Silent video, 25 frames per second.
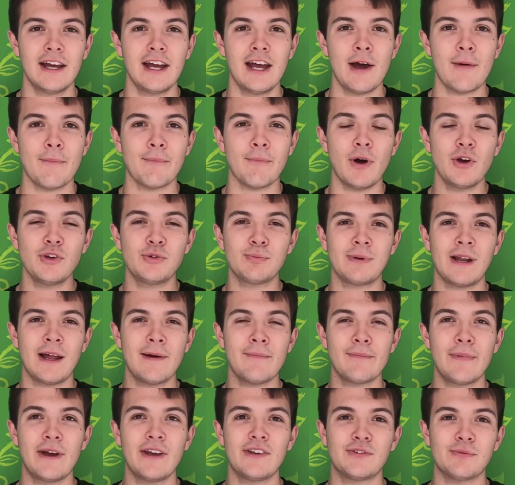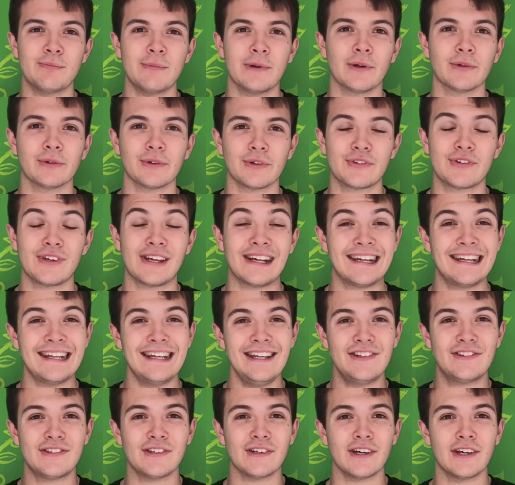Most plant-based milks, a
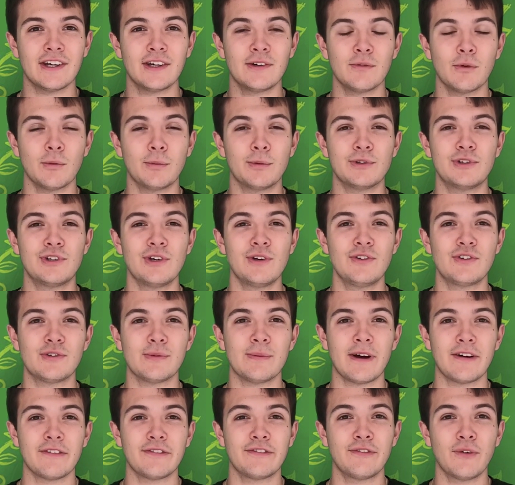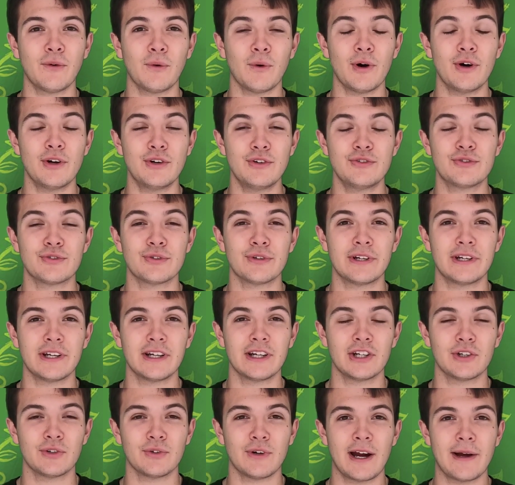litre, will produce about 400
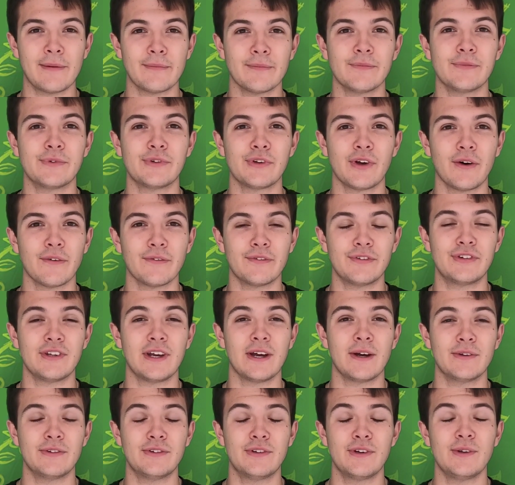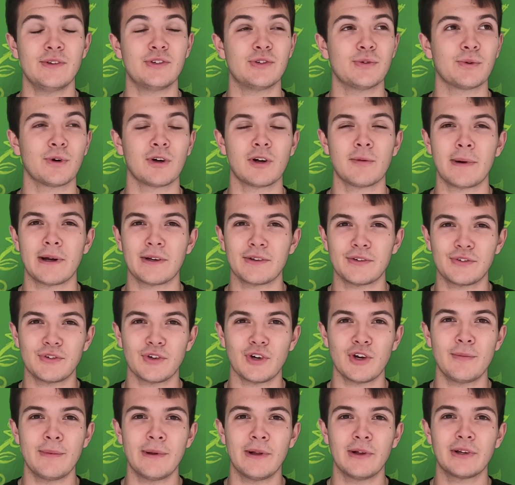grams of CO2, so we're on about
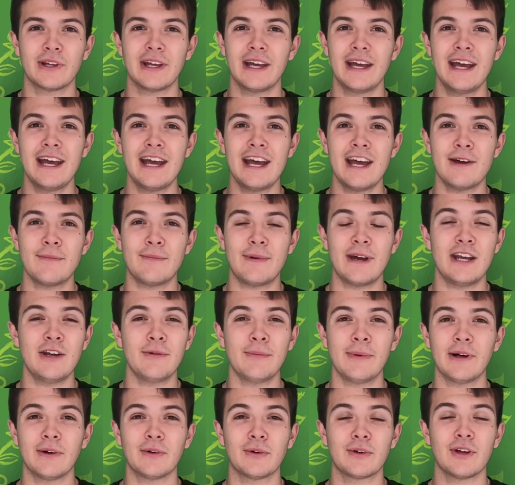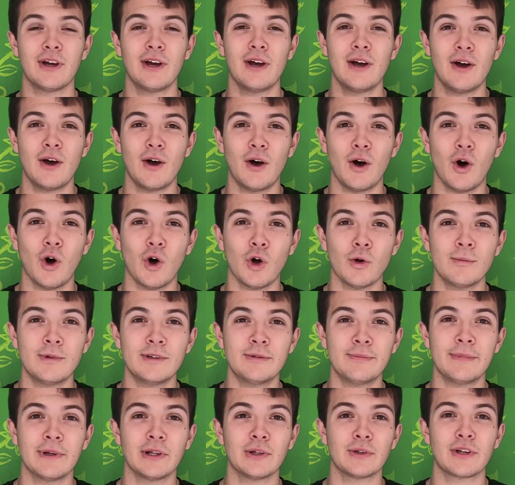soy milk, pea milk,
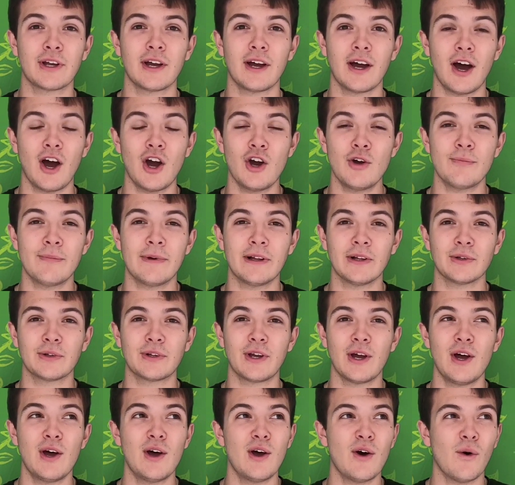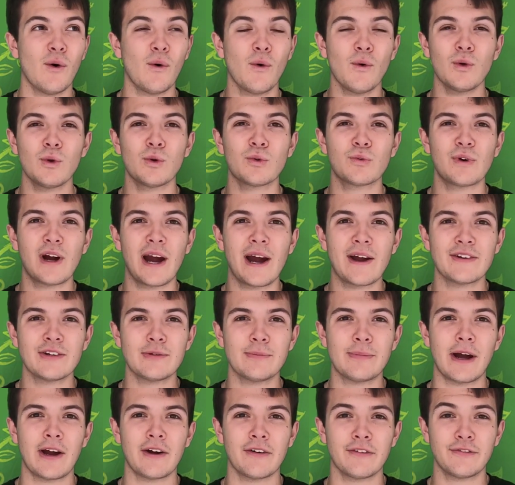almond milk, oat milk, all around
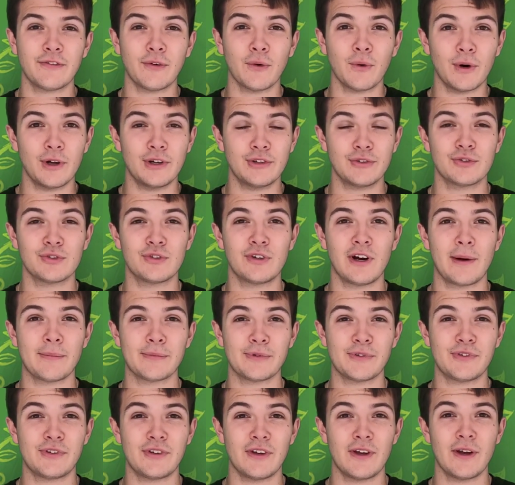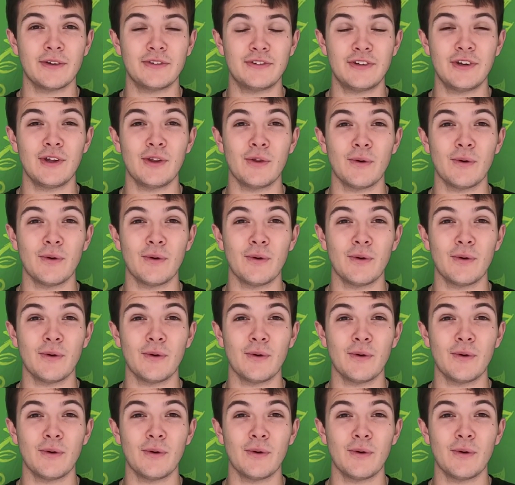about 400 grams of CO2.